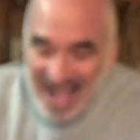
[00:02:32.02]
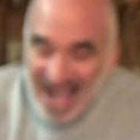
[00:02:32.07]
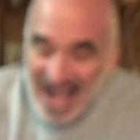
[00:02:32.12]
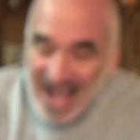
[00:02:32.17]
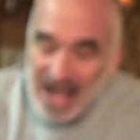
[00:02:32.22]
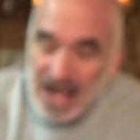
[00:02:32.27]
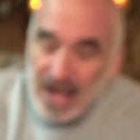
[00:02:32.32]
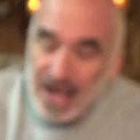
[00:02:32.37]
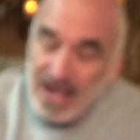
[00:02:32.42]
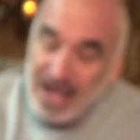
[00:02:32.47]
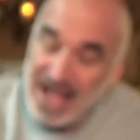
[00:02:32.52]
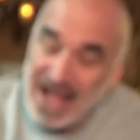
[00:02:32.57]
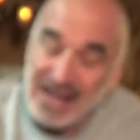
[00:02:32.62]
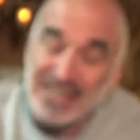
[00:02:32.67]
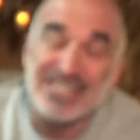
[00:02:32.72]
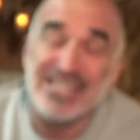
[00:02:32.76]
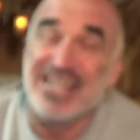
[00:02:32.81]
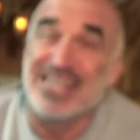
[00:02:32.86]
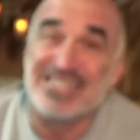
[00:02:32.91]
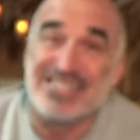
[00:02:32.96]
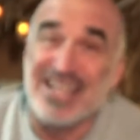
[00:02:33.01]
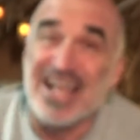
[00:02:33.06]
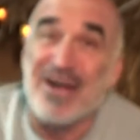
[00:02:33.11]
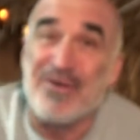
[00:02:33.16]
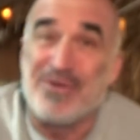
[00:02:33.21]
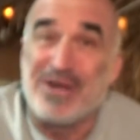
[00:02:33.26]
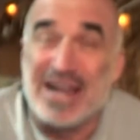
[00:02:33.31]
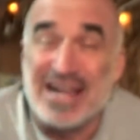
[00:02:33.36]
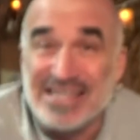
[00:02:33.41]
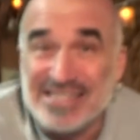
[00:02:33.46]
Actually, that's
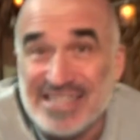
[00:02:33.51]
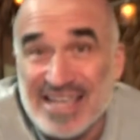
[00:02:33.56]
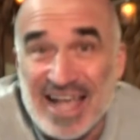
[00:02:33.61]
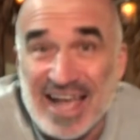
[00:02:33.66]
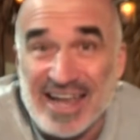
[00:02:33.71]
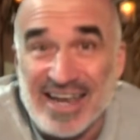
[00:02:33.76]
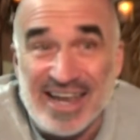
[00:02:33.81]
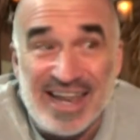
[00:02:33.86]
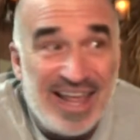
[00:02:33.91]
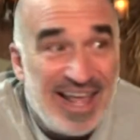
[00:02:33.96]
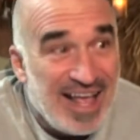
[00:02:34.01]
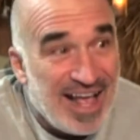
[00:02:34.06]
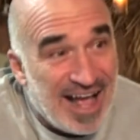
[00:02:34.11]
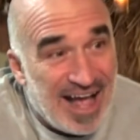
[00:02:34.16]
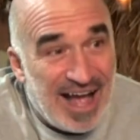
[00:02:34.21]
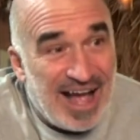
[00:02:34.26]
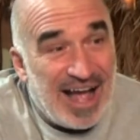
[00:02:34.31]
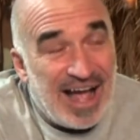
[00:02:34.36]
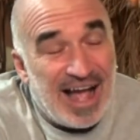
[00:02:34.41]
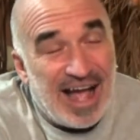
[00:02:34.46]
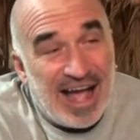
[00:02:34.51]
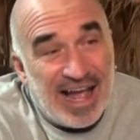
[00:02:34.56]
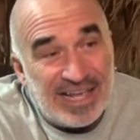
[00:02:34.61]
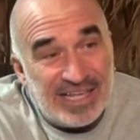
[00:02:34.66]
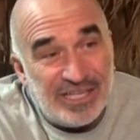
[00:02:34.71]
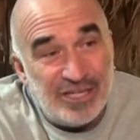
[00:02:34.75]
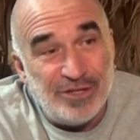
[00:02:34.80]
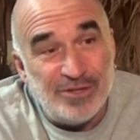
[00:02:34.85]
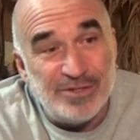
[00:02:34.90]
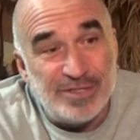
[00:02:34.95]
not what I said. I
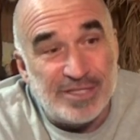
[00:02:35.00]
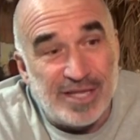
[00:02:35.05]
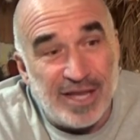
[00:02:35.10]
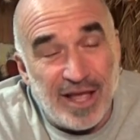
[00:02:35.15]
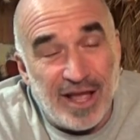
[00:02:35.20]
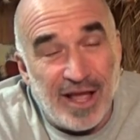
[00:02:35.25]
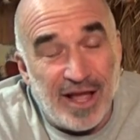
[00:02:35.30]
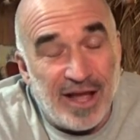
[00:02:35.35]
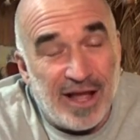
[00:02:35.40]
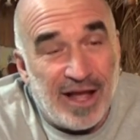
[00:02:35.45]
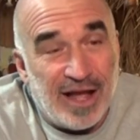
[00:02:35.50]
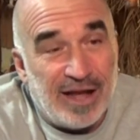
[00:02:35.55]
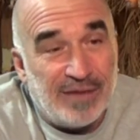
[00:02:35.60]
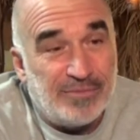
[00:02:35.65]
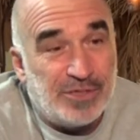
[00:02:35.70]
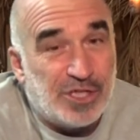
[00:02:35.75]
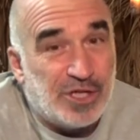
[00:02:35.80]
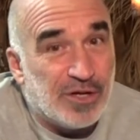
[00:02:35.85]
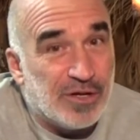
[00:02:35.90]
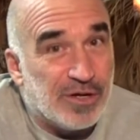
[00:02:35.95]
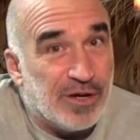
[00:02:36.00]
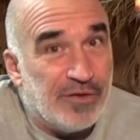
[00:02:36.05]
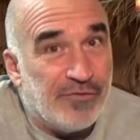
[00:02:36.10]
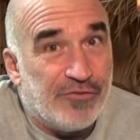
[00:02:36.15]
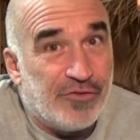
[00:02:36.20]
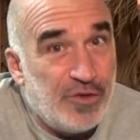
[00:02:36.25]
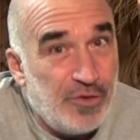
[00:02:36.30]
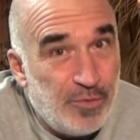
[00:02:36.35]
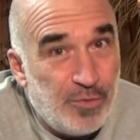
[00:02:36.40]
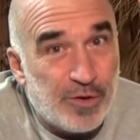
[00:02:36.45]
used, I'm sure, a
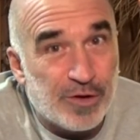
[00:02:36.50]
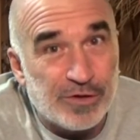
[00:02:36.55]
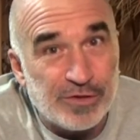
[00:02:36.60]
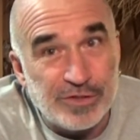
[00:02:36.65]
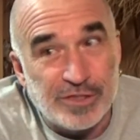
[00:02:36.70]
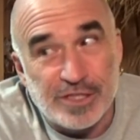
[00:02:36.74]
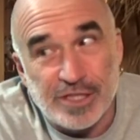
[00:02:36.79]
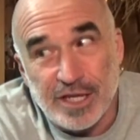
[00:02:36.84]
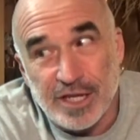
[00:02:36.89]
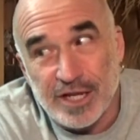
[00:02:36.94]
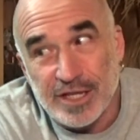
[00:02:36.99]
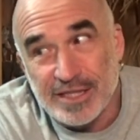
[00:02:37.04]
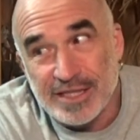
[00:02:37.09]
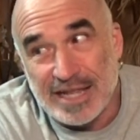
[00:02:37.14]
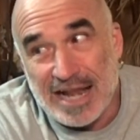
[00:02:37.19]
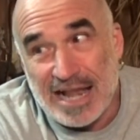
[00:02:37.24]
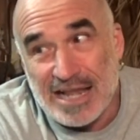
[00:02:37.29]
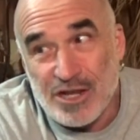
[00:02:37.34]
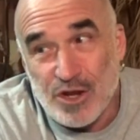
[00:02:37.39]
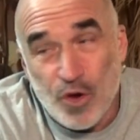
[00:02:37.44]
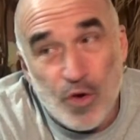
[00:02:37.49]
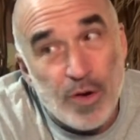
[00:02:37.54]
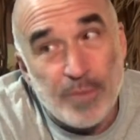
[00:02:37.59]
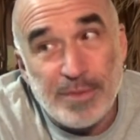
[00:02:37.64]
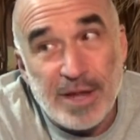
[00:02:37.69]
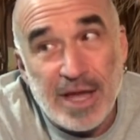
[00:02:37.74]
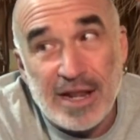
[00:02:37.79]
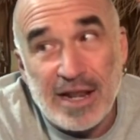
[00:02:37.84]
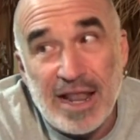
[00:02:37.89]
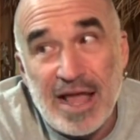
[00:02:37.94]
few words that I know
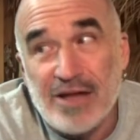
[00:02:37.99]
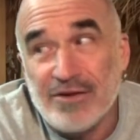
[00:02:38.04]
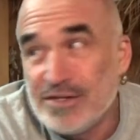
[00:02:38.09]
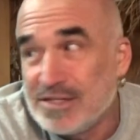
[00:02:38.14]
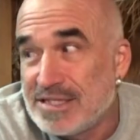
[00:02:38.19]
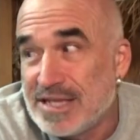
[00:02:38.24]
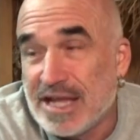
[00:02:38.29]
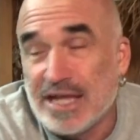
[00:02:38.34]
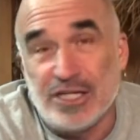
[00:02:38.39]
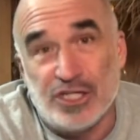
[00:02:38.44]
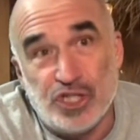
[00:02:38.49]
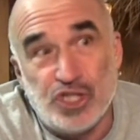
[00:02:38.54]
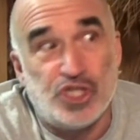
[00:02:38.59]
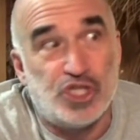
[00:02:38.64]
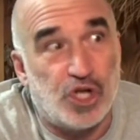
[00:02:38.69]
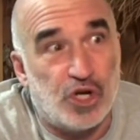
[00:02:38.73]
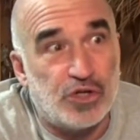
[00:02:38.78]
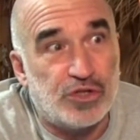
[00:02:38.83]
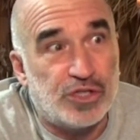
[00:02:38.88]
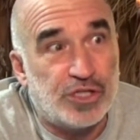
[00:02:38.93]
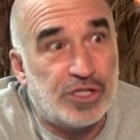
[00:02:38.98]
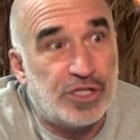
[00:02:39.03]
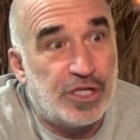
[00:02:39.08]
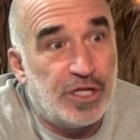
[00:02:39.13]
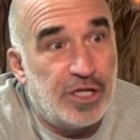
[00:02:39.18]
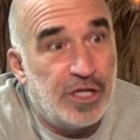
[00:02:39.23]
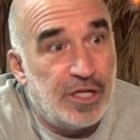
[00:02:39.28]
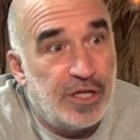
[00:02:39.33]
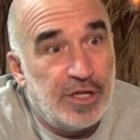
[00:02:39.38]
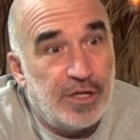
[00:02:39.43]
I'm not allowed to say at church,
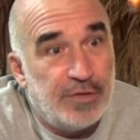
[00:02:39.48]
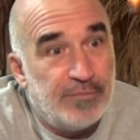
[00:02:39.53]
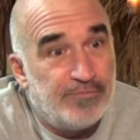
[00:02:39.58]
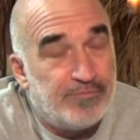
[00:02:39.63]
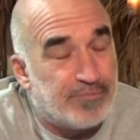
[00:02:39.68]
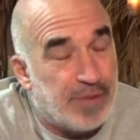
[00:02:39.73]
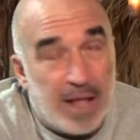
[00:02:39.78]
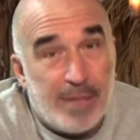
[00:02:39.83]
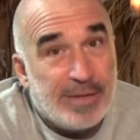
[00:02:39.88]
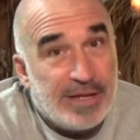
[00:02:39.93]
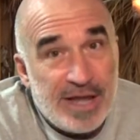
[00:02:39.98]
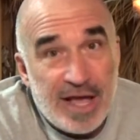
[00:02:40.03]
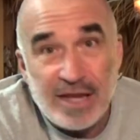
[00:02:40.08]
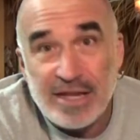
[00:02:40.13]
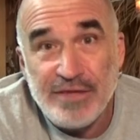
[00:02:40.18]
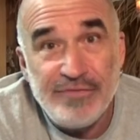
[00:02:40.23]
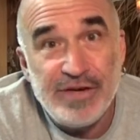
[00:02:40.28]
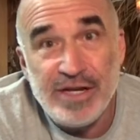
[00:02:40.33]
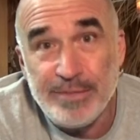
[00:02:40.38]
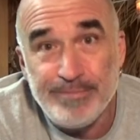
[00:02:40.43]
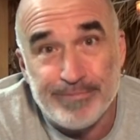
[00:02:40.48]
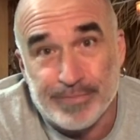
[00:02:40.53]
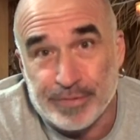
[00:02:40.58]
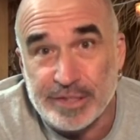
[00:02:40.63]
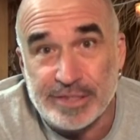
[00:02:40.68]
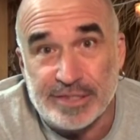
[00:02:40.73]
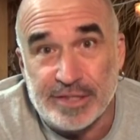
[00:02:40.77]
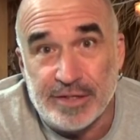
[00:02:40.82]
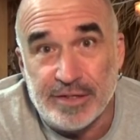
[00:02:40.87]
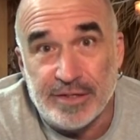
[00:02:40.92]
probably not even in
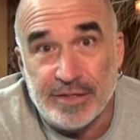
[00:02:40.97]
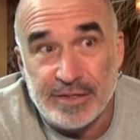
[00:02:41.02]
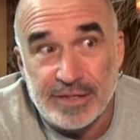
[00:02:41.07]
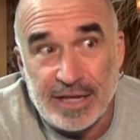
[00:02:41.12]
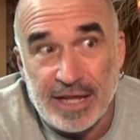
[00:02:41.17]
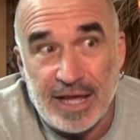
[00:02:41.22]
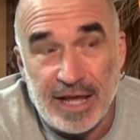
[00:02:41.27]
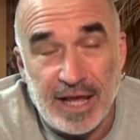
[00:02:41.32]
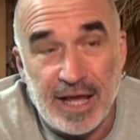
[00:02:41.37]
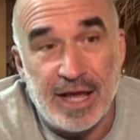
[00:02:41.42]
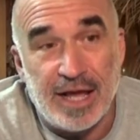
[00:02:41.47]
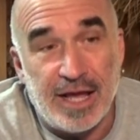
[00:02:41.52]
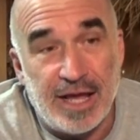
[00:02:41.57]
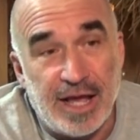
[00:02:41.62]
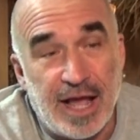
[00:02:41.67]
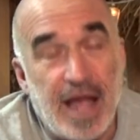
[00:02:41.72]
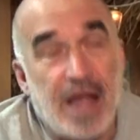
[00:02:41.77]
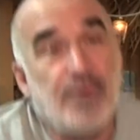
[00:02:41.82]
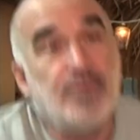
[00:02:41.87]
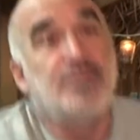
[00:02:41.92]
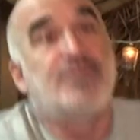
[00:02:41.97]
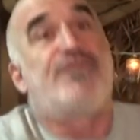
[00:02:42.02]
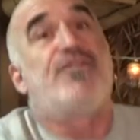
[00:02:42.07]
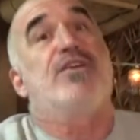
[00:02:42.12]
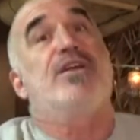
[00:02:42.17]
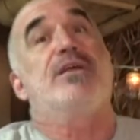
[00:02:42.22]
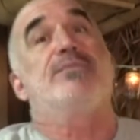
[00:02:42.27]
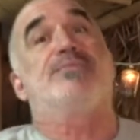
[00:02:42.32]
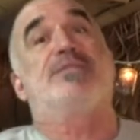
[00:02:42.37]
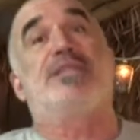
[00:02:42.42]
prison. I was
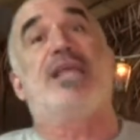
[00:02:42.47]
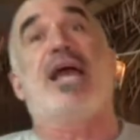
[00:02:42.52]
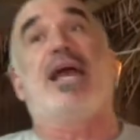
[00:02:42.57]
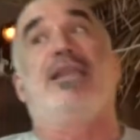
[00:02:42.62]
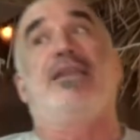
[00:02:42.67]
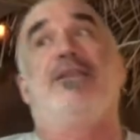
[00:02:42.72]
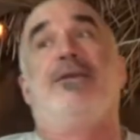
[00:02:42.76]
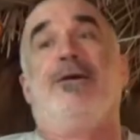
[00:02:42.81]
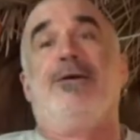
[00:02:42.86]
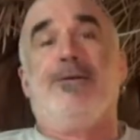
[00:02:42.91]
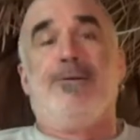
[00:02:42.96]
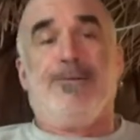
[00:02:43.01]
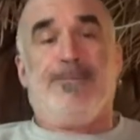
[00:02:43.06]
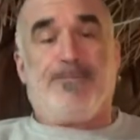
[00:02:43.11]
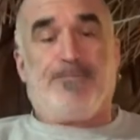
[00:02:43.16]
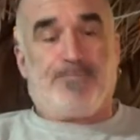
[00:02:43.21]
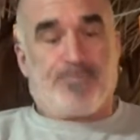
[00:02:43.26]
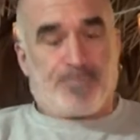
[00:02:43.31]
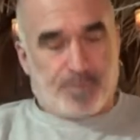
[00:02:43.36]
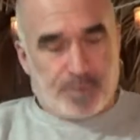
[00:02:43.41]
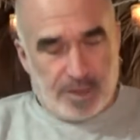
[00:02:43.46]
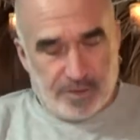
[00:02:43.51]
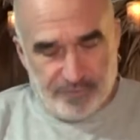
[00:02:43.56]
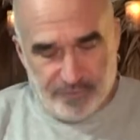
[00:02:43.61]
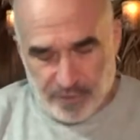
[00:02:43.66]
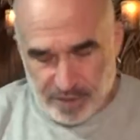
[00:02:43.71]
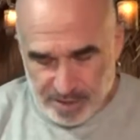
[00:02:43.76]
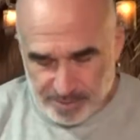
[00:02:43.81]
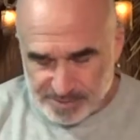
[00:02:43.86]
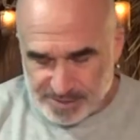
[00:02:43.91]
very upset
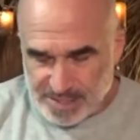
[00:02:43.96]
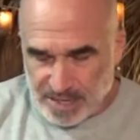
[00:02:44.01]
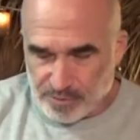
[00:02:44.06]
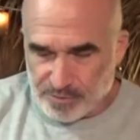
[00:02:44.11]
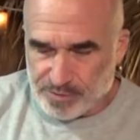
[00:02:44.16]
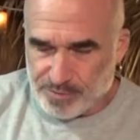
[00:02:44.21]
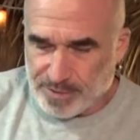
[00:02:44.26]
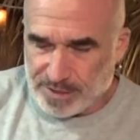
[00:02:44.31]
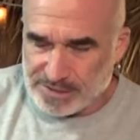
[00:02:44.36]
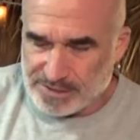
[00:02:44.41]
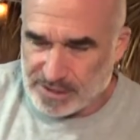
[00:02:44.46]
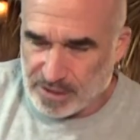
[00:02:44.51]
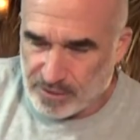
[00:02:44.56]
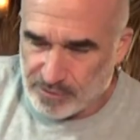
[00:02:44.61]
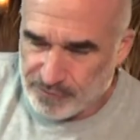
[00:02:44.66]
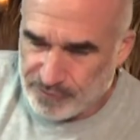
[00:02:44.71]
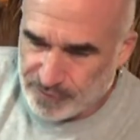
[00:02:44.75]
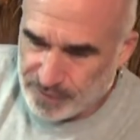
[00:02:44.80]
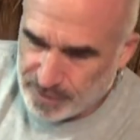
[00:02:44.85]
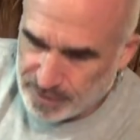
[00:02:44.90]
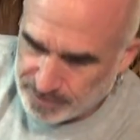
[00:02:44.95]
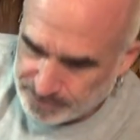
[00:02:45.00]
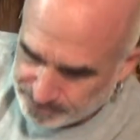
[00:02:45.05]
with myself.